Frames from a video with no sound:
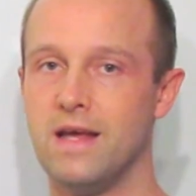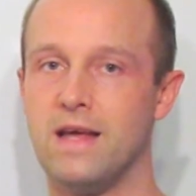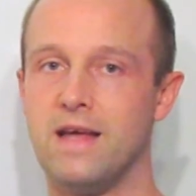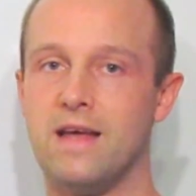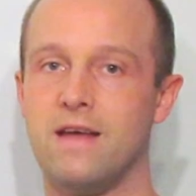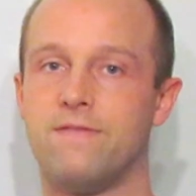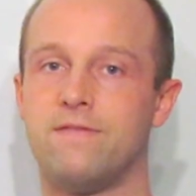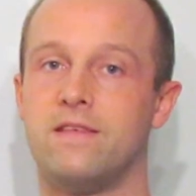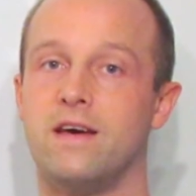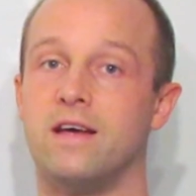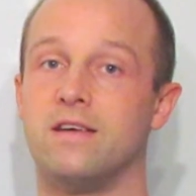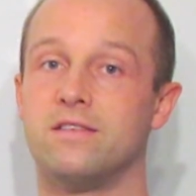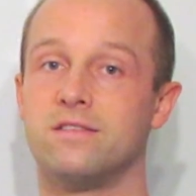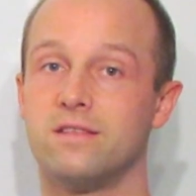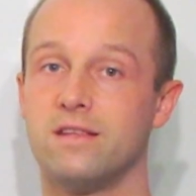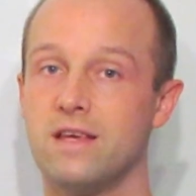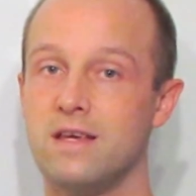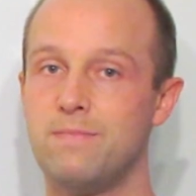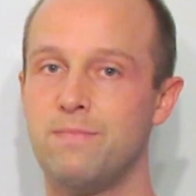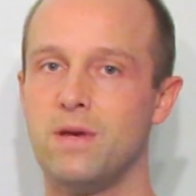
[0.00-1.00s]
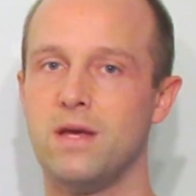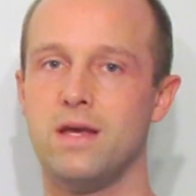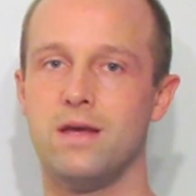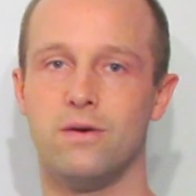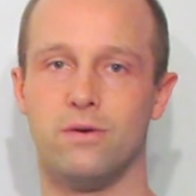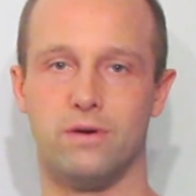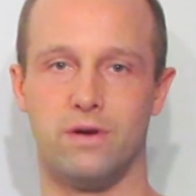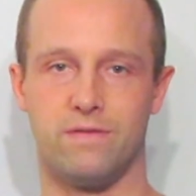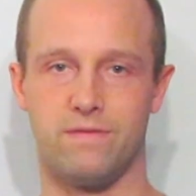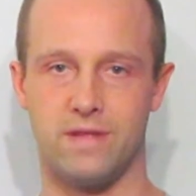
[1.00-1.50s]
If they're sleepy
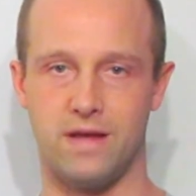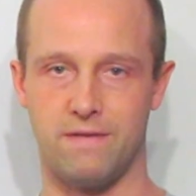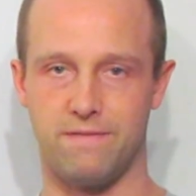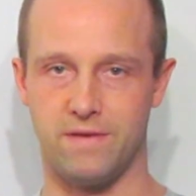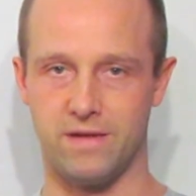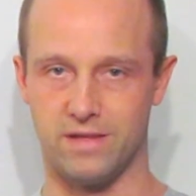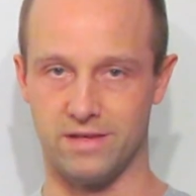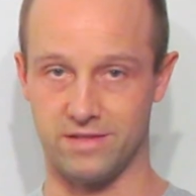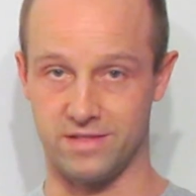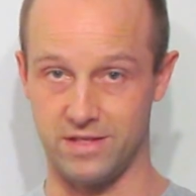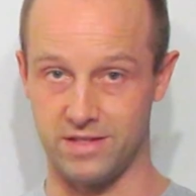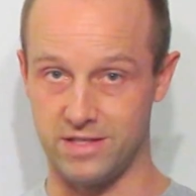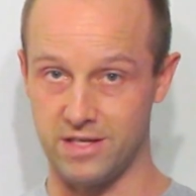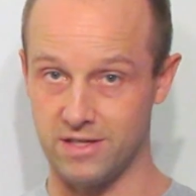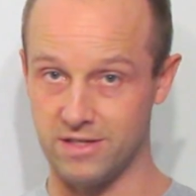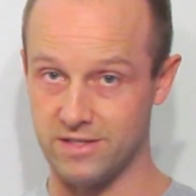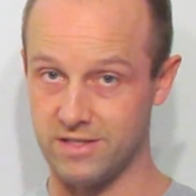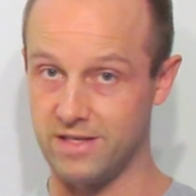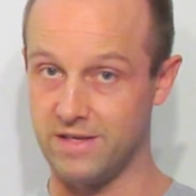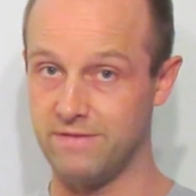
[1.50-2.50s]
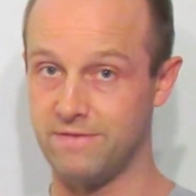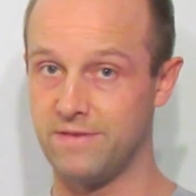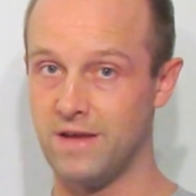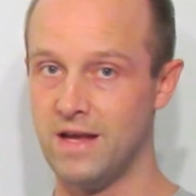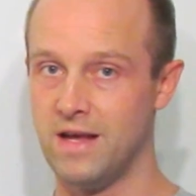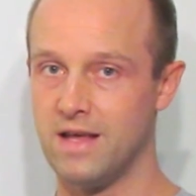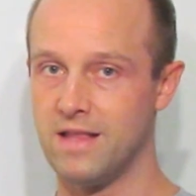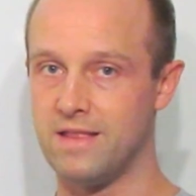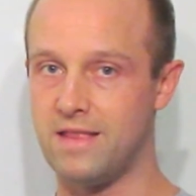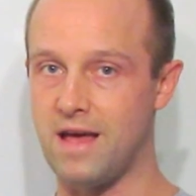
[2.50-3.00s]
or if they're feeling seductive,
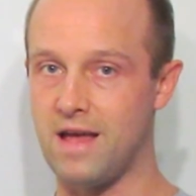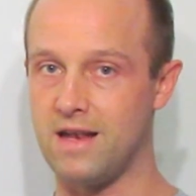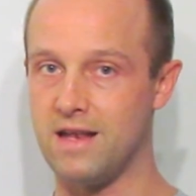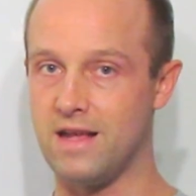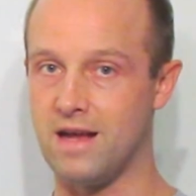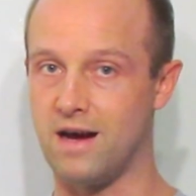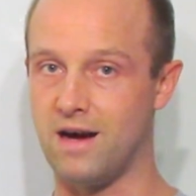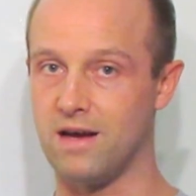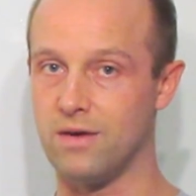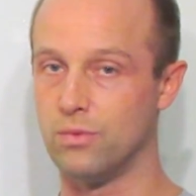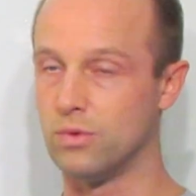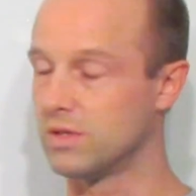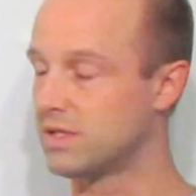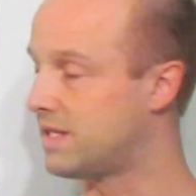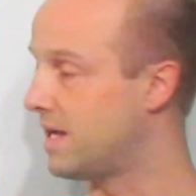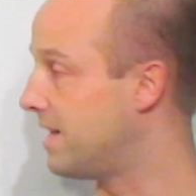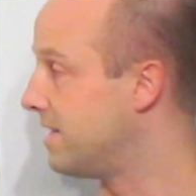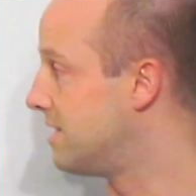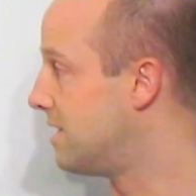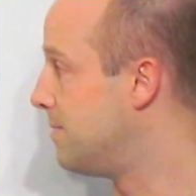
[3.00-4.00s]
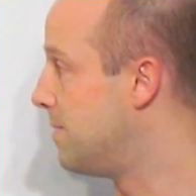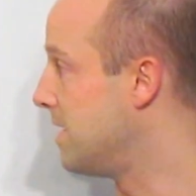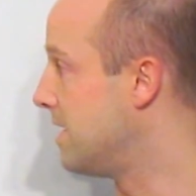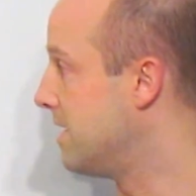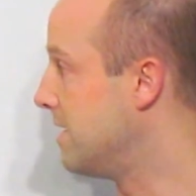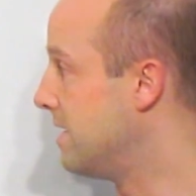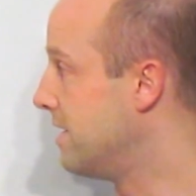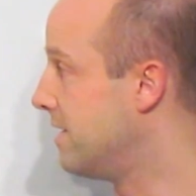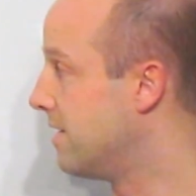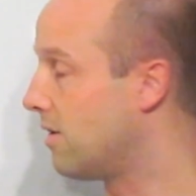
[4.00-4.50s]
then the eye will tend to
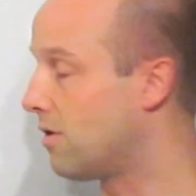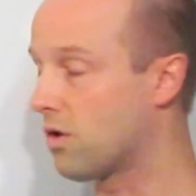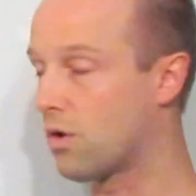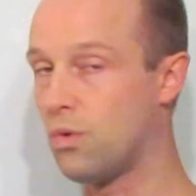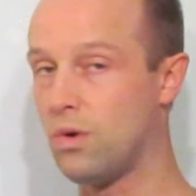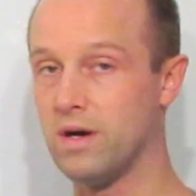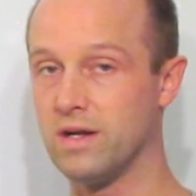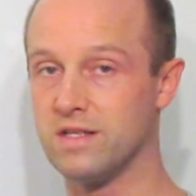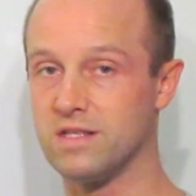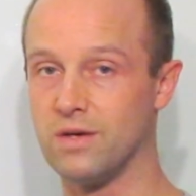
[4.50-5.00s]
be not quite